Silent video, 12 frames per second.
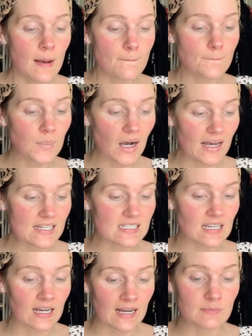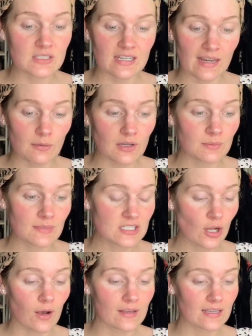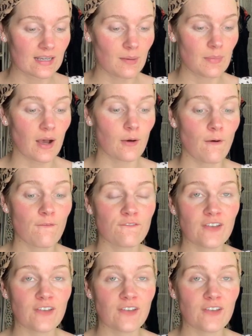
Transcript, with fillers: But um, today we're going to be talking about